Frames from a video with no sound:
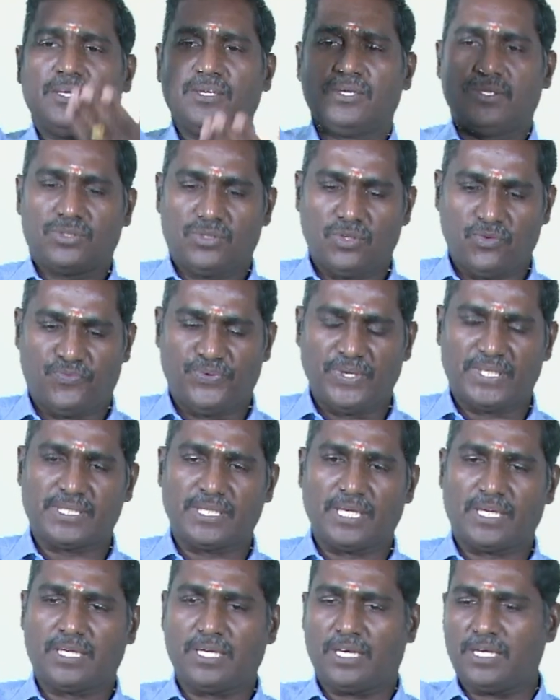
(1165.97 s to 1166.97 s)
So
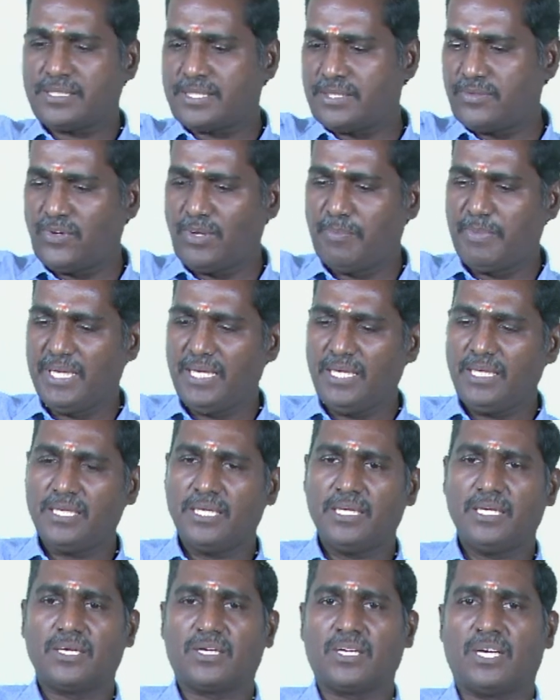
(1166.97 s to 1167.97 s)
fixed cost will be
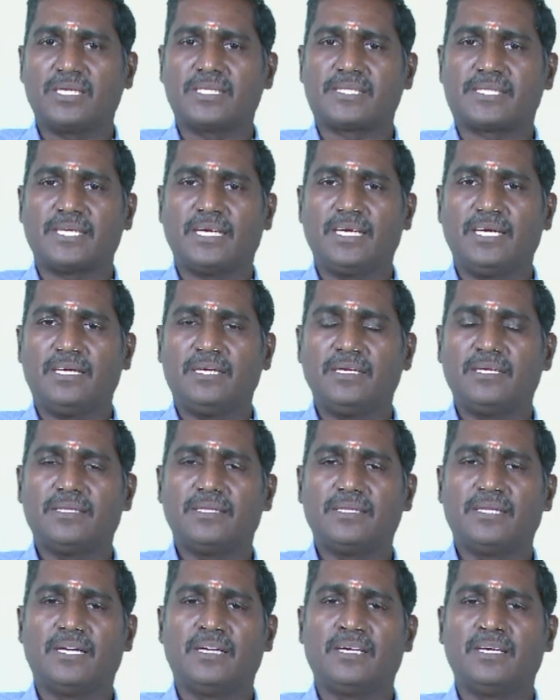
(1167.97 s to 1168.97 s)
constant,
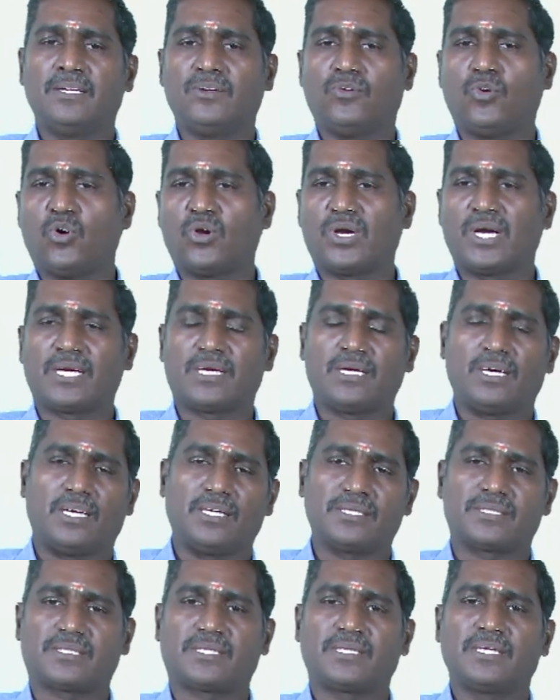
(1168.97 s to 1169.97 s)
the overhead
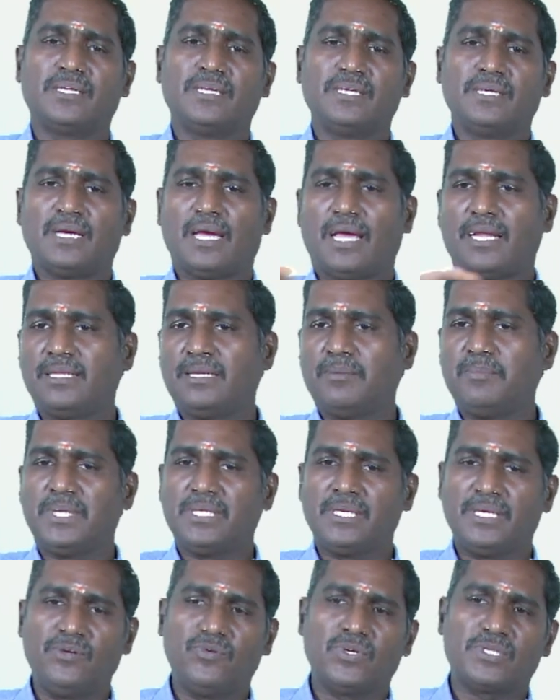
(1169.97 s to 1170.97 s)
cost and the
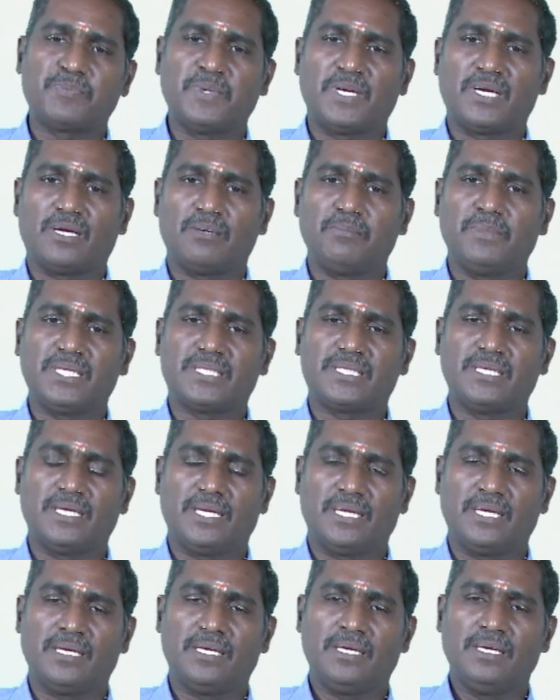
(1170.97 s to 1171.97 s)
investment on
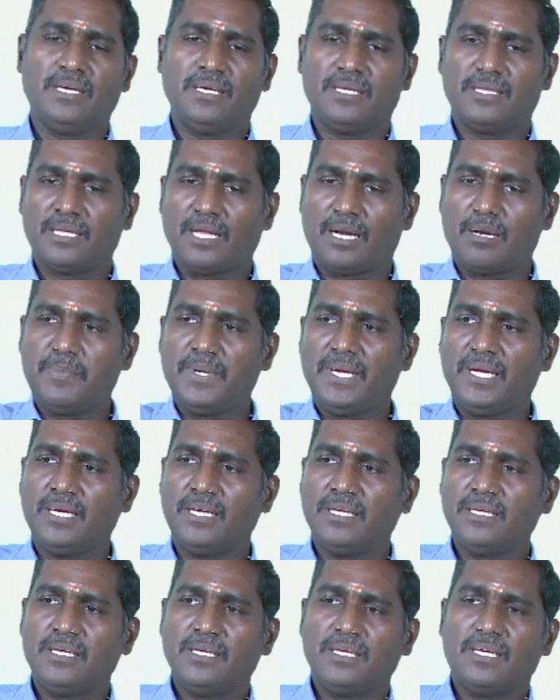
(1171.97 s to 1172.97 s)
machinery, there will be a
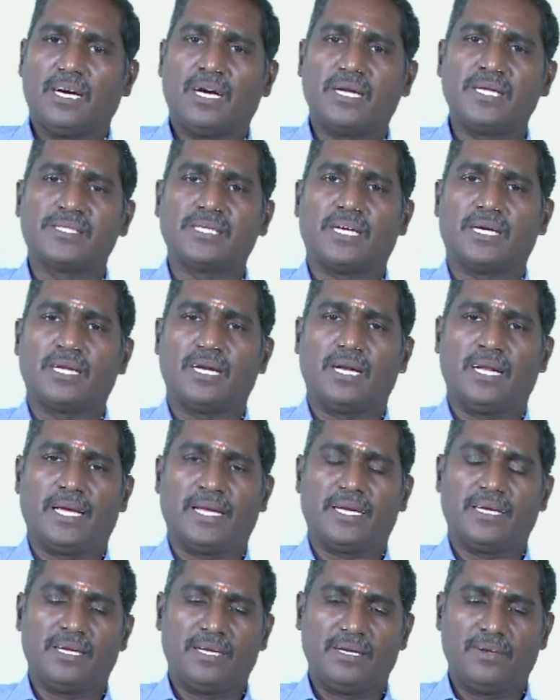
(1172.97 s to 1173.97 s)
horizontal line,
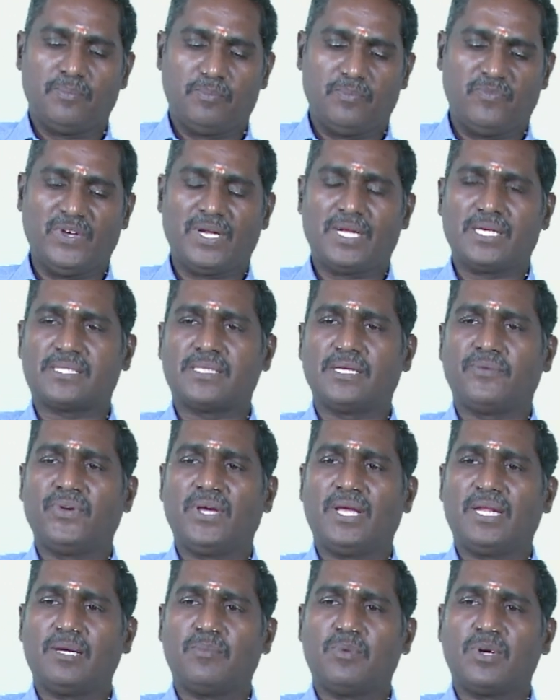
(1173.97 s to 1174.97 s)
whereas the
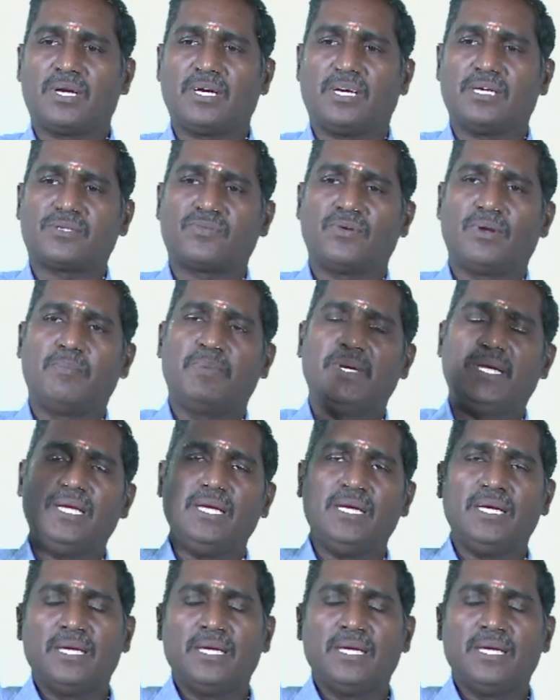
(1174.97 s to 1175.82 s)
variable cost will be